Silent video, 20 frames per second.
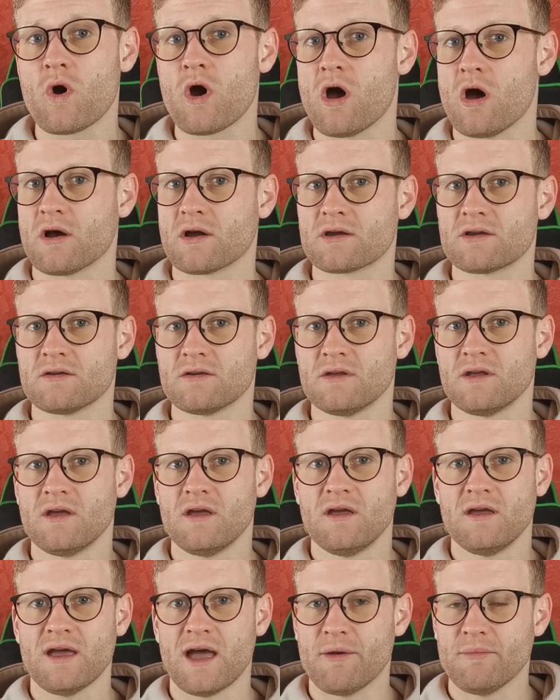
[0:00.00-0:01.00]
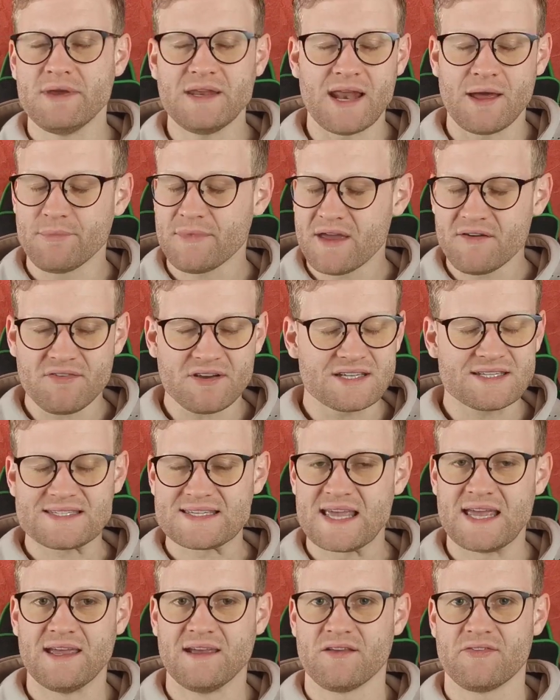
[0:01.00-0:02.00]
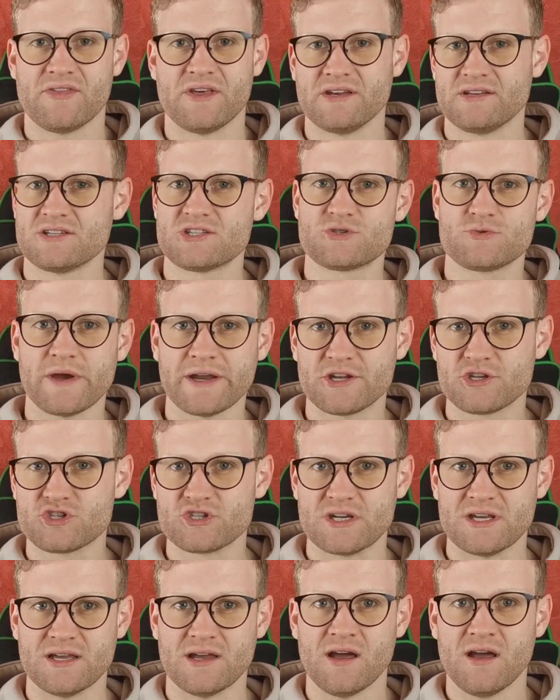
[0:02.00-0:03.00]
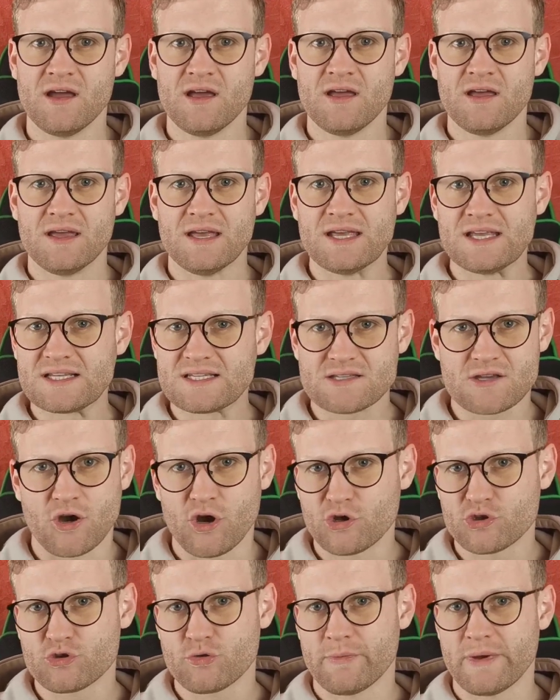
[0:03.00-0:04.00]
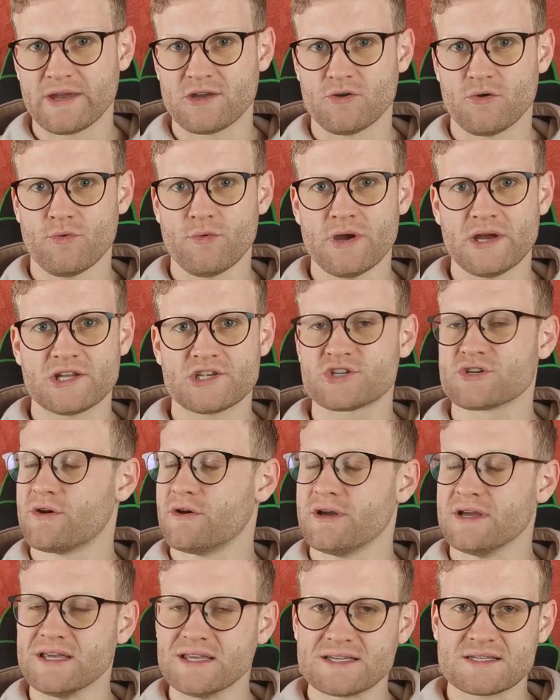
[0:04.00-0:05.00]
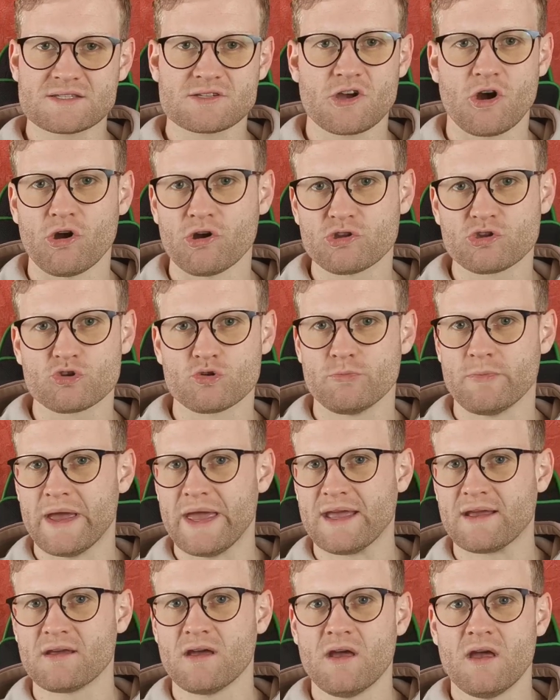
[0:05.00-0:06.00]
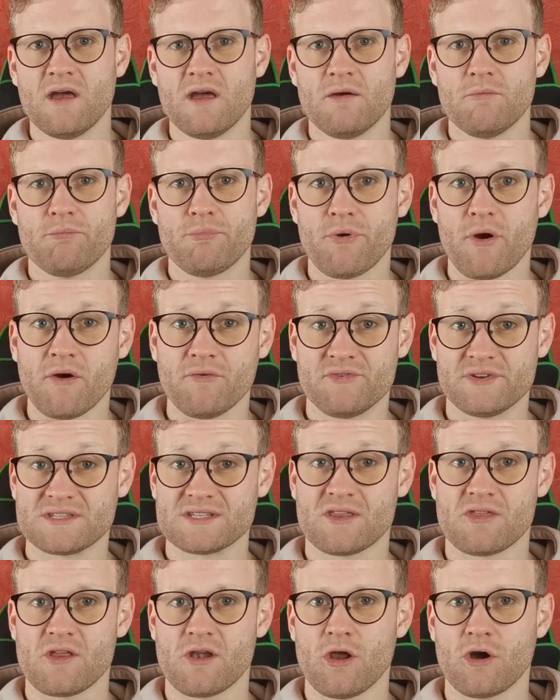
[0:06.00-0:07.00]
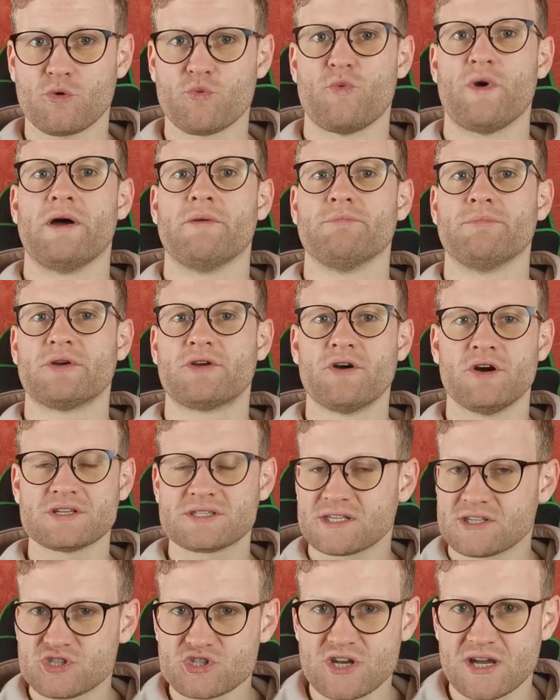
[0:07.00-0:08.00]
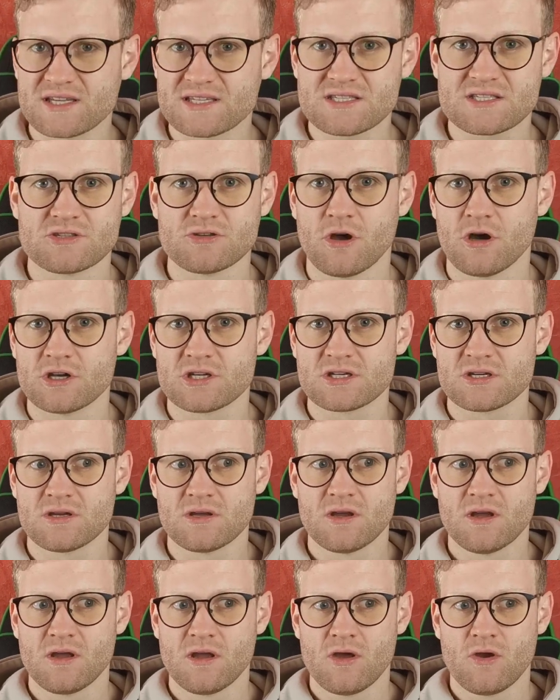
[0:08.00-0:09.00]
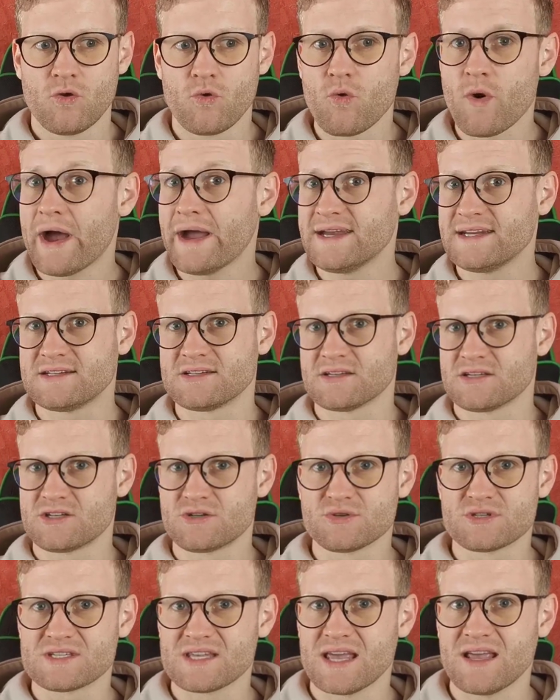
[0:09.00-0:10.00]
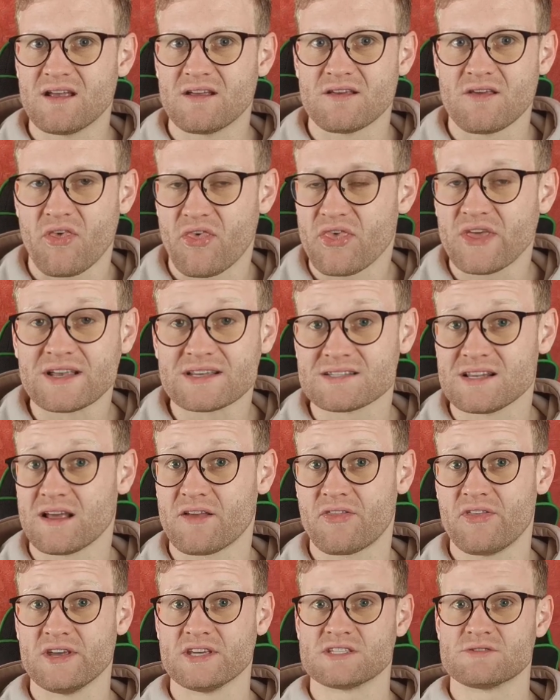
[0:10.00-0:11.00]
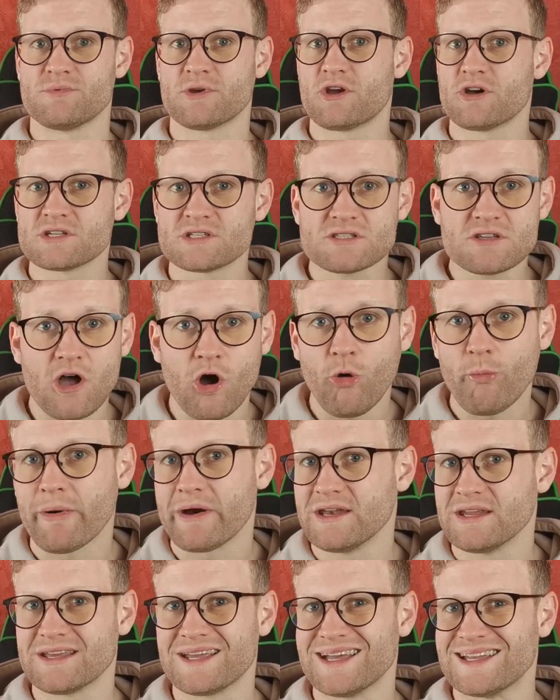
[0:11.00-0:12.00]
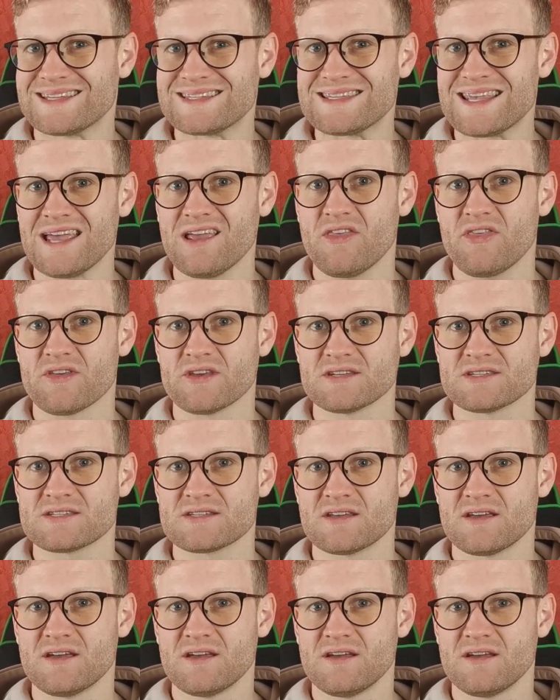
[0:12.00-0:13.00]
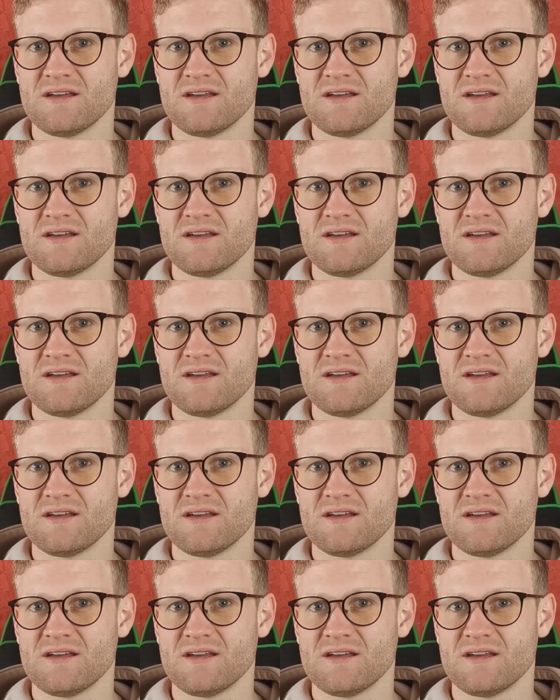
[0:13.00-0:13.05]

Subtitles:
work. I mean, I'm never saying that a strategy is going to make you rich or is going to make profits in the long run, because it's just not right to say things like this, because nobody can say this.